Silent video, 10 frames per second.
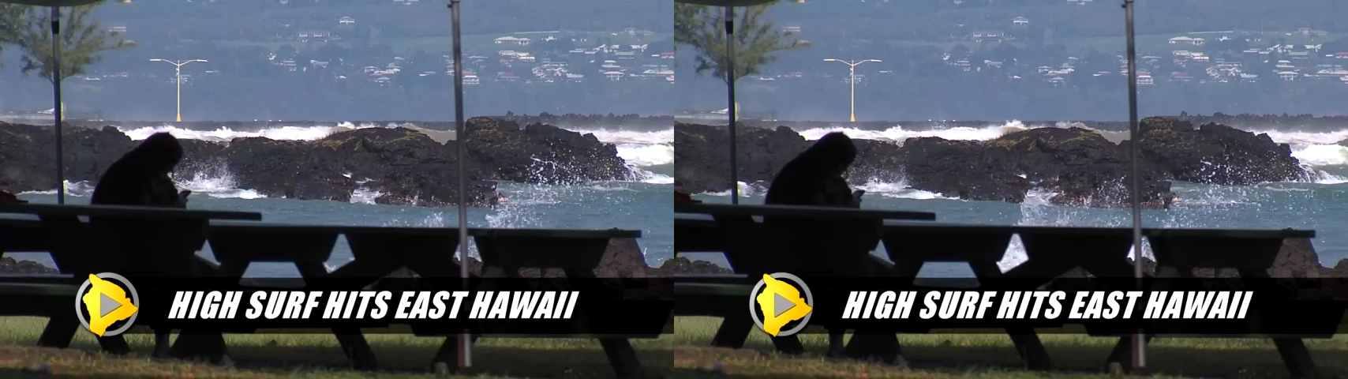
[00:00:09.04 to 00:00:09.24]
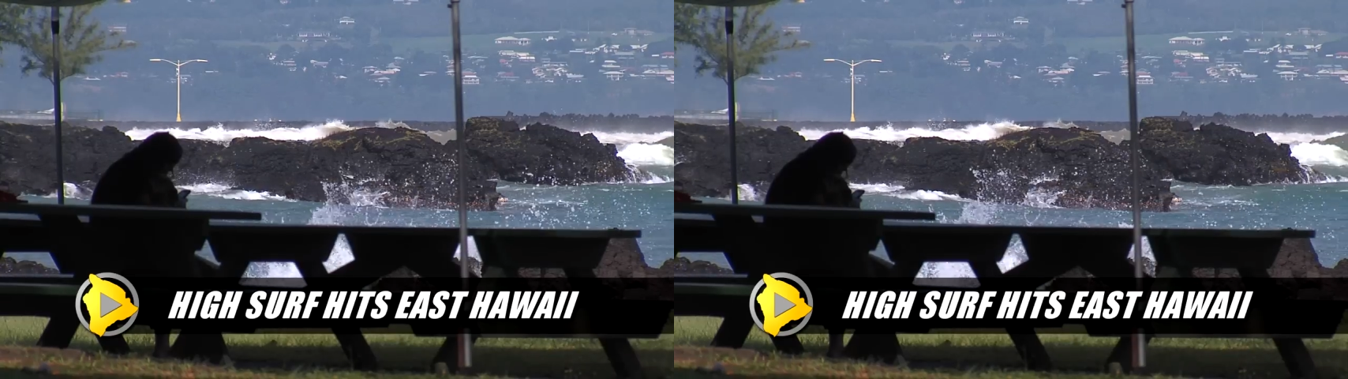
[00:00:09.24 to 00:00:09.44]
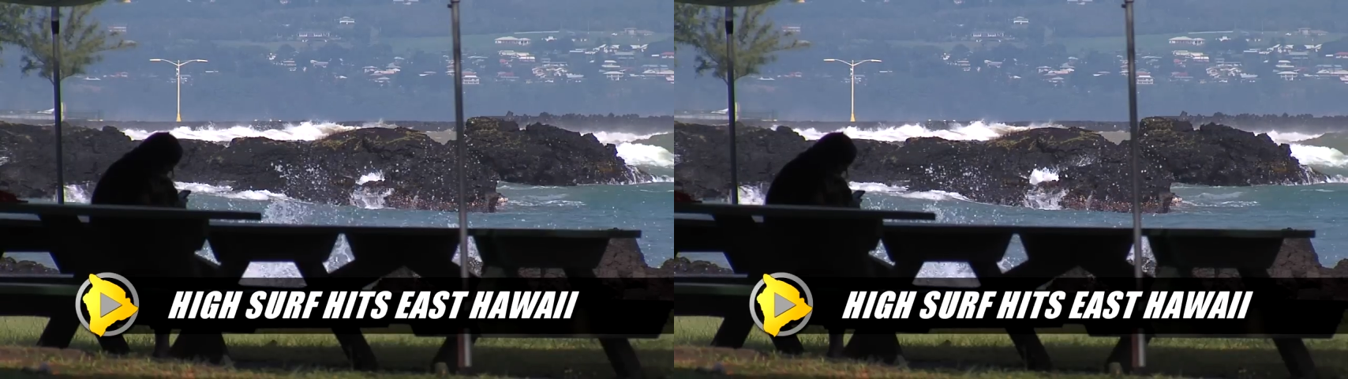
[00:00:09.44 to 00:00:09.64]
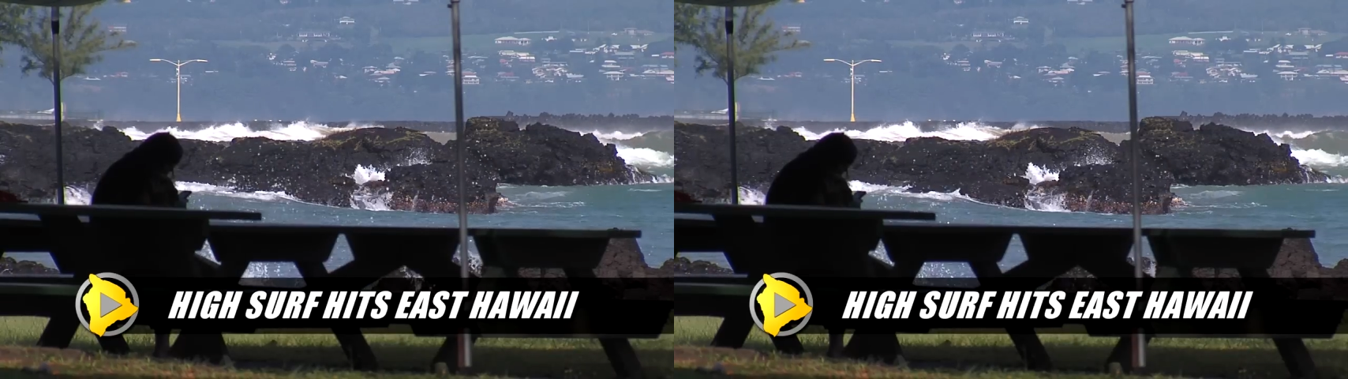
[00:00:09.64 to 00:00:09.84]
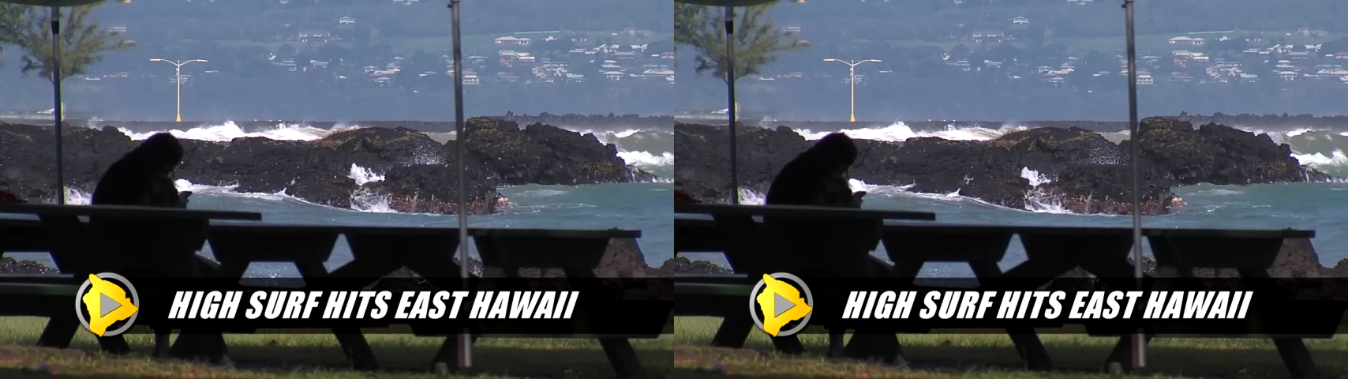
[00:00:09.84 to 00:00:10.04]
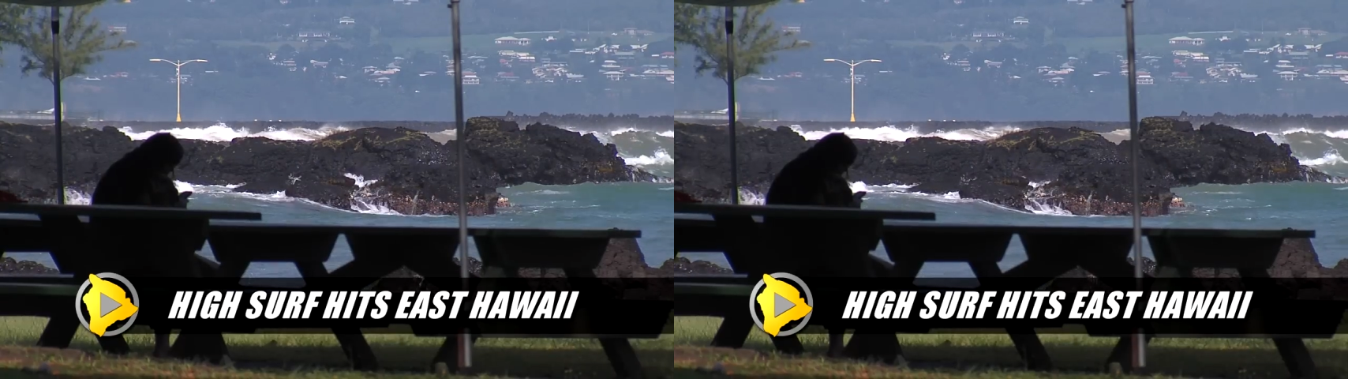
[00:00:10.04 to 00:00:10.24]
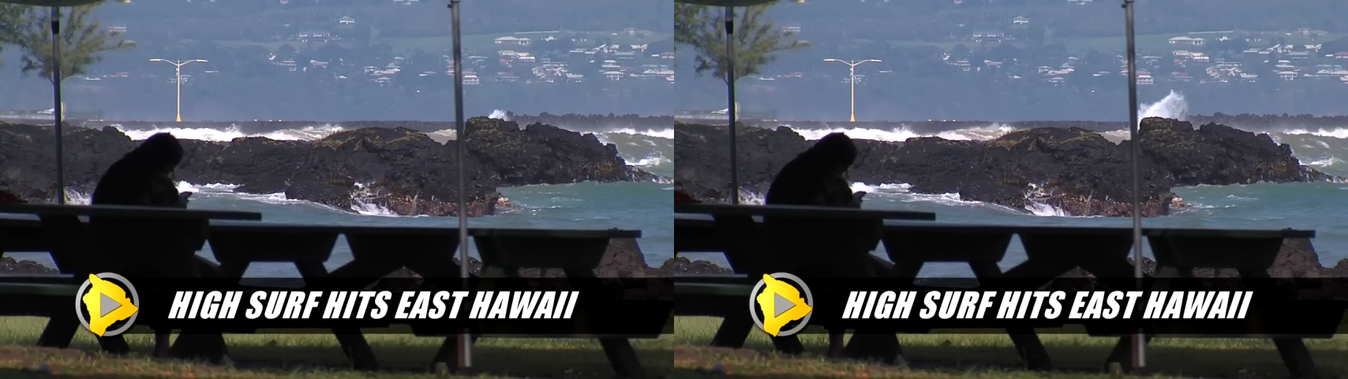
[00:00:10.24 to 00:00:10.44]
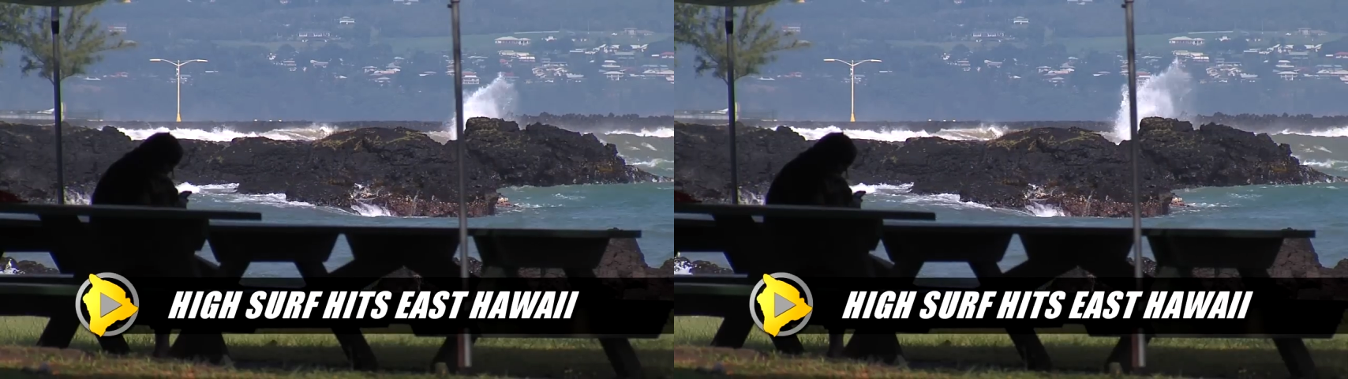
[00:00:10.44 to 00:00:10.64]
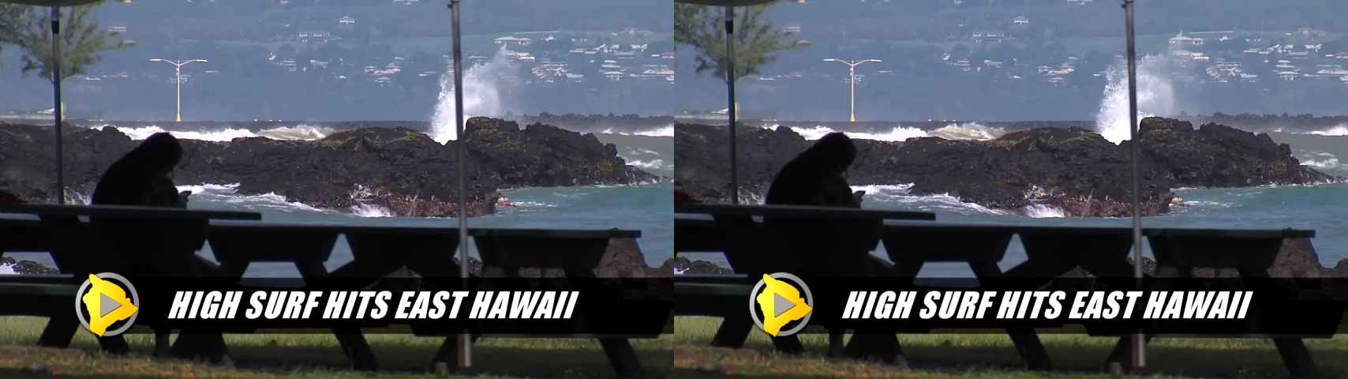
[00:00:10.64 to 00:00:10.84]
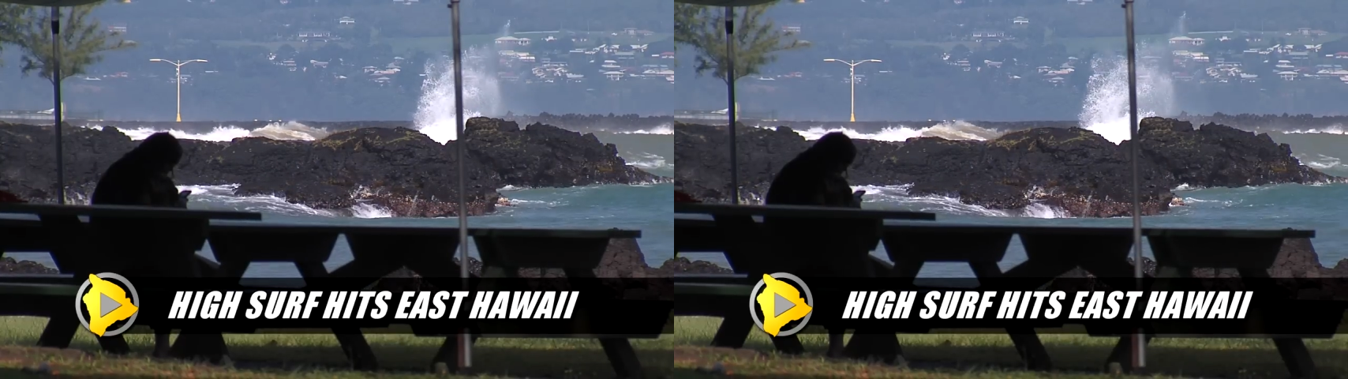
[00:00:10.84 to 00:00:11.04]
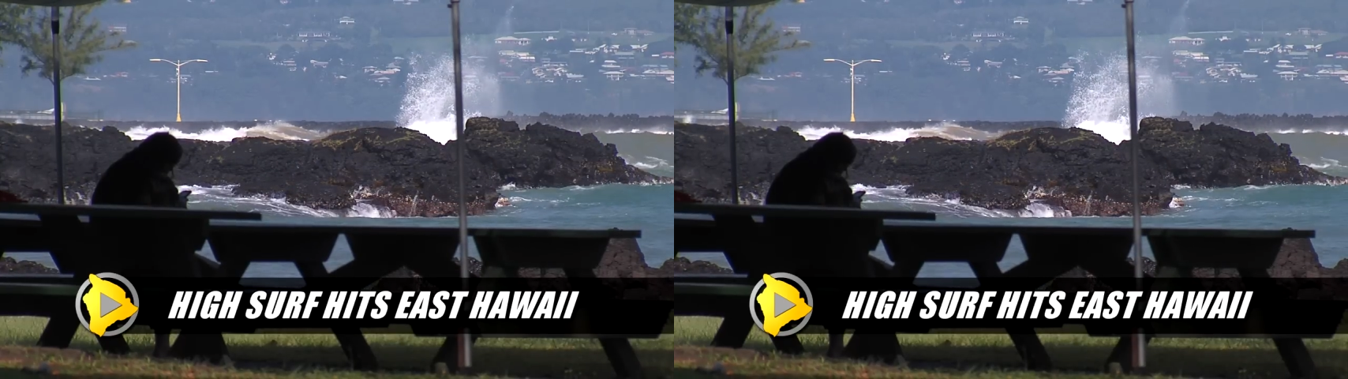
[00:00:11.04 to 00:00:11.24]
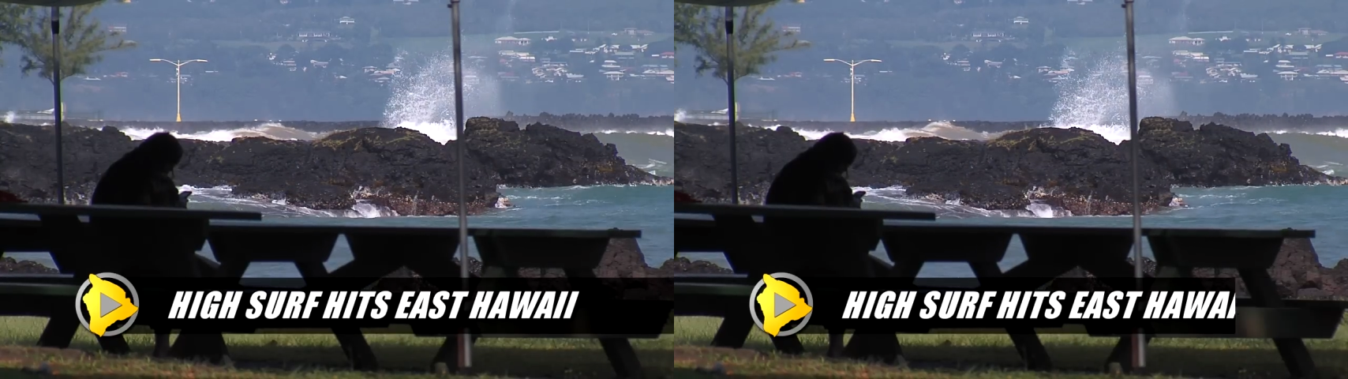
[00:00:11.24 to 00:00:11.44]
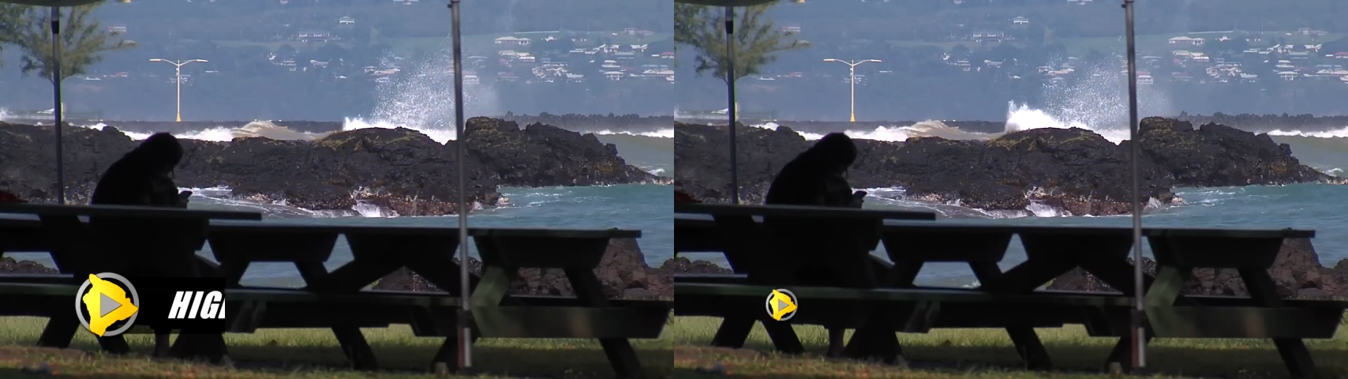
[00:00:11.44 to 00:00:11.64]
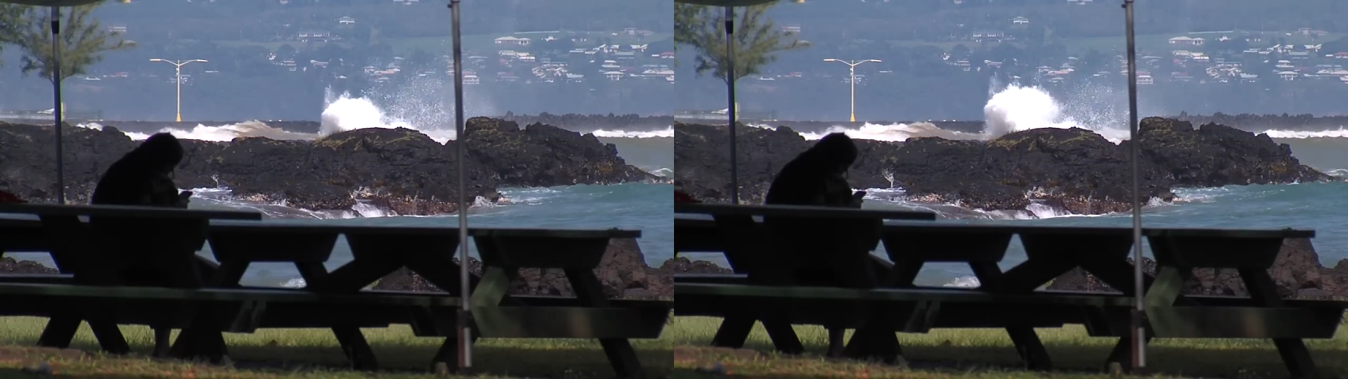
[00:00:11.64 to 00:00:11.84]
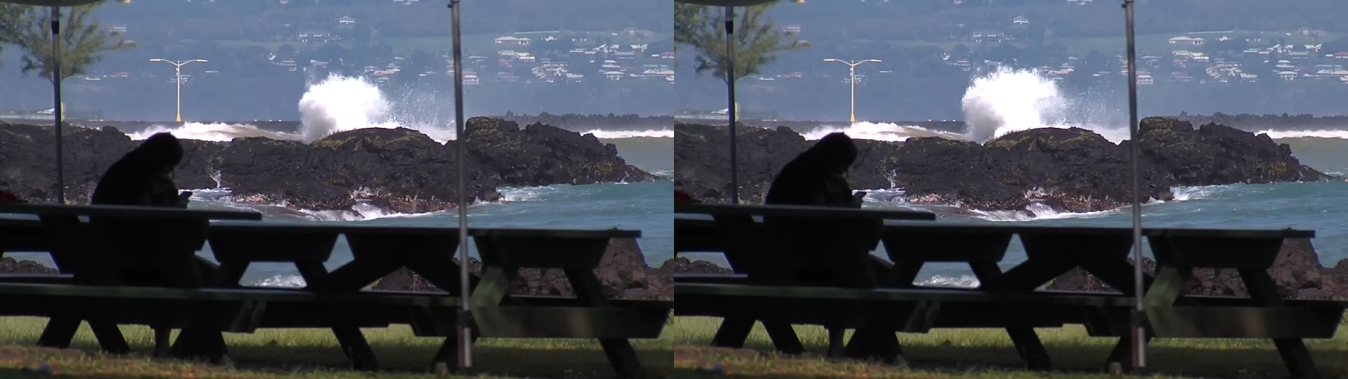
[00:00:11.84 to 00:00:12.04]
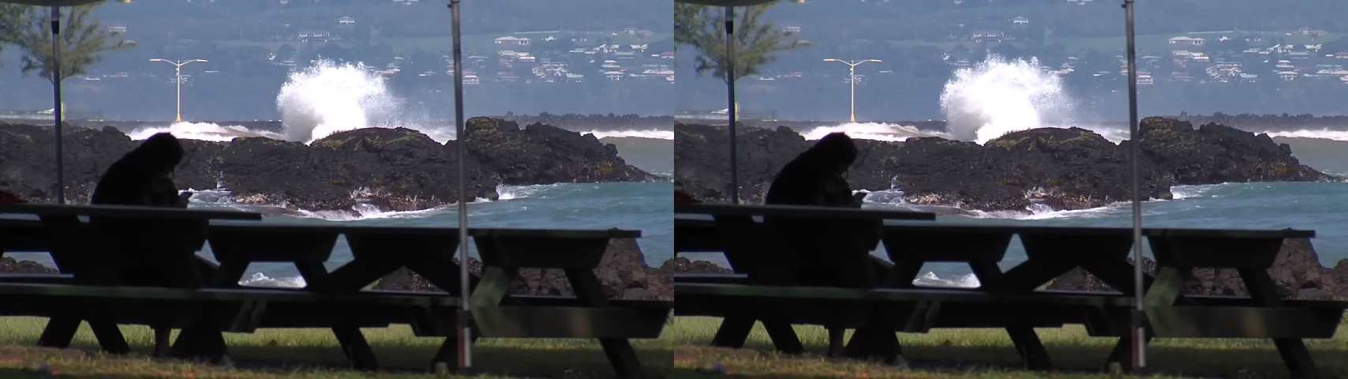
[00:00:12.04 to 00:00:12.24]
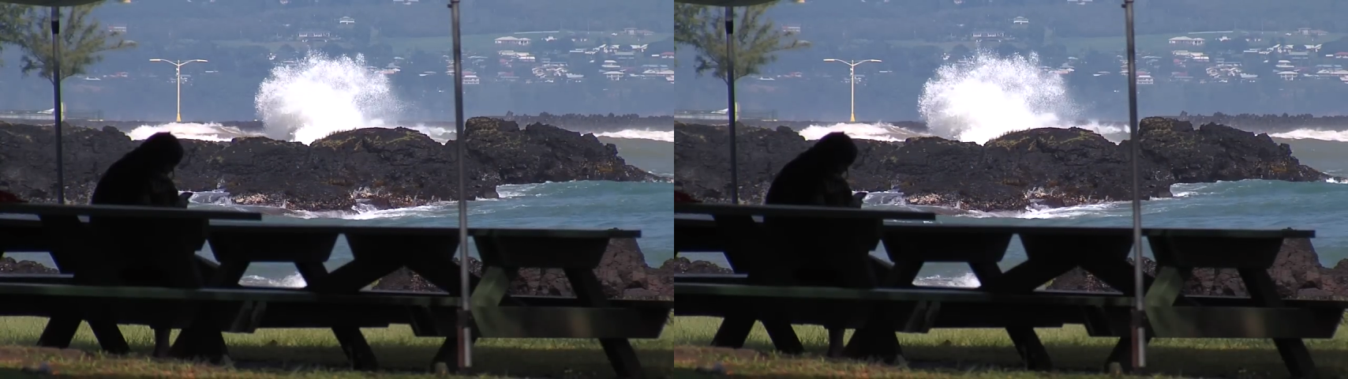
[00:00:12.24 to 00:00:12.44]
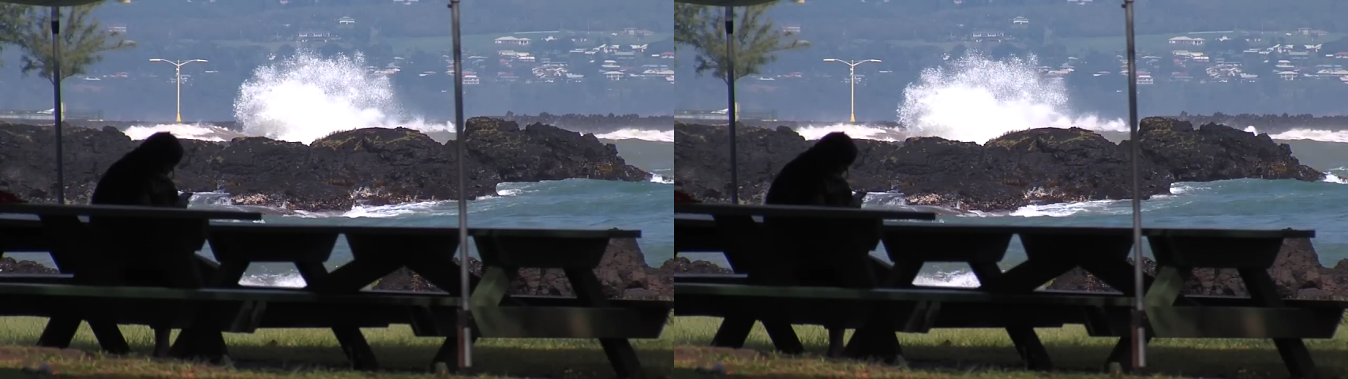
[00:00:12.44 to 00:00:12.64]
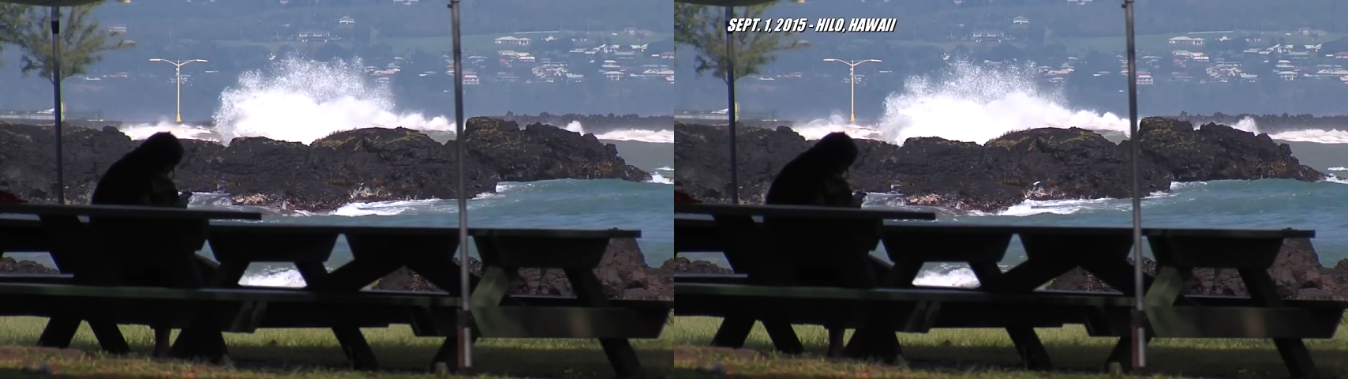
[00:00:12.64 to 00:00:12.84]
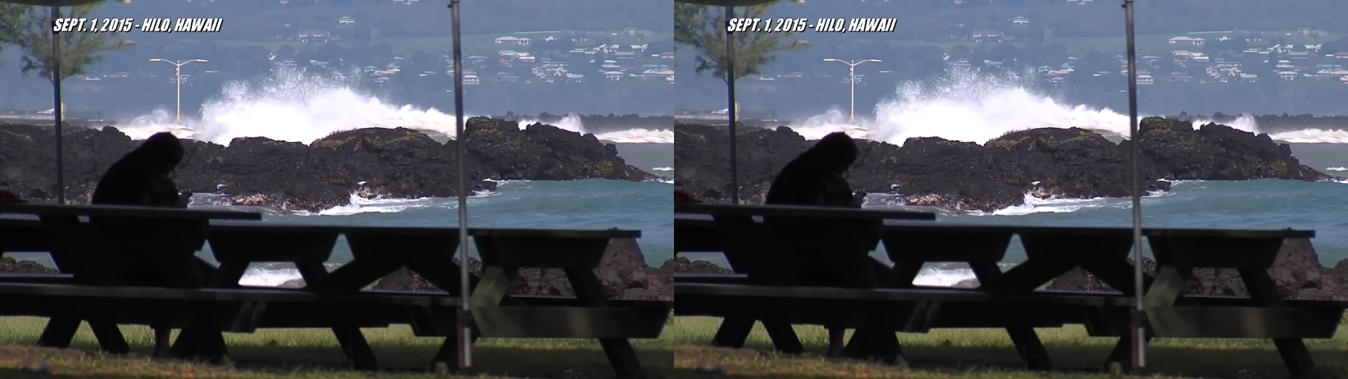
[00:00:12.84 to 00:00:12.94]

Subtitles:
(no speaker visible)